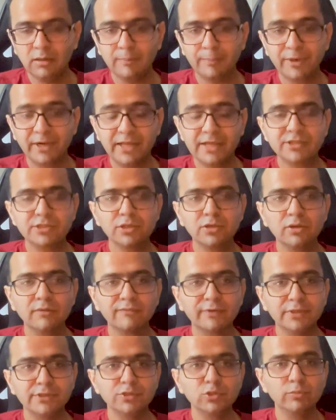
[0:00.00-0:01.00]
prediction
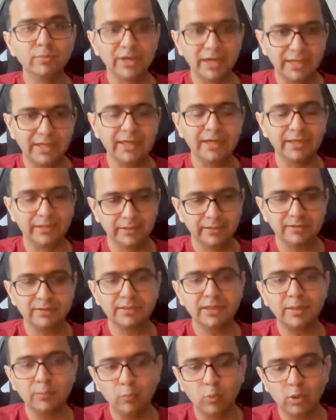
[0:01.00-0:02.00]
of consumer intent,
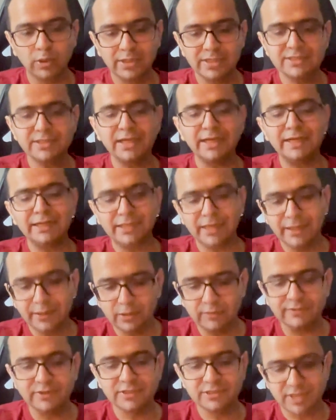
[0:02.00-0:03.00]
that what is the
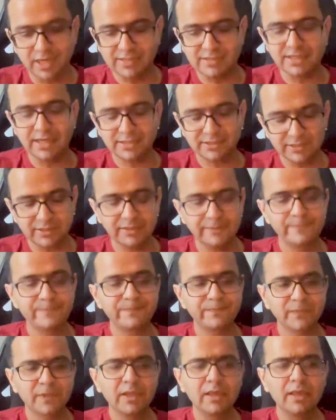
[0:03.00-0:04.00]
intent of this transaction.
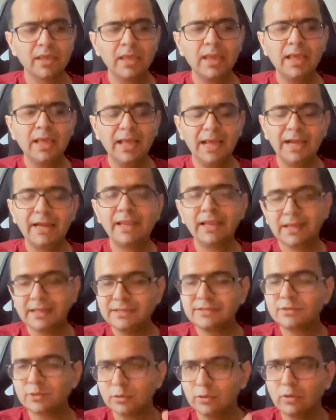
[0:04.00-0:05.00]
And
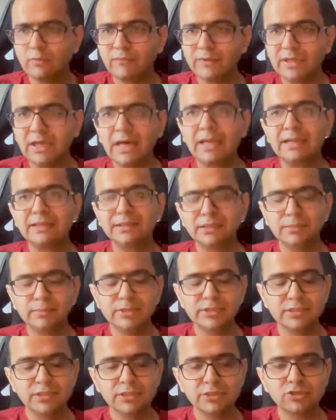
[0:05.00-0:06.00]
hence, we are in the
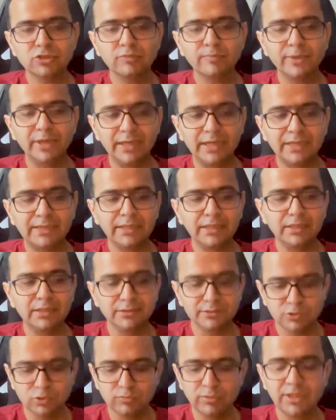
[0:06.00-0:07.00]
business of predicting
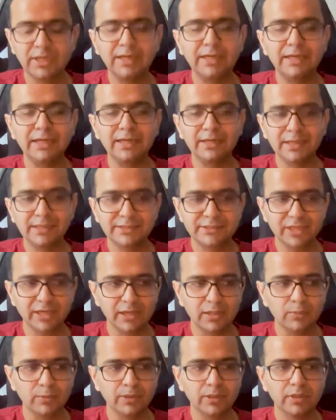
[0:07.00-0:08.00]
consumer intent at
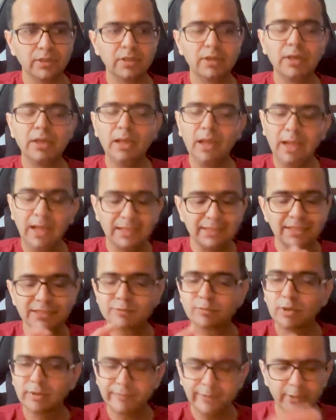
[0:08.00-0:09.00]
checkout. And
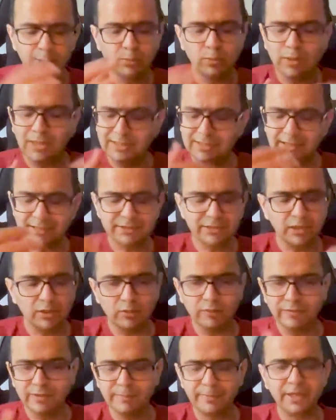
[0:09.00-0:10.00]
that's what we do, and that's how
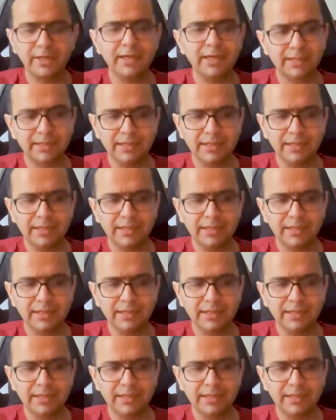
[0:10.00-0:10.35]
we predict,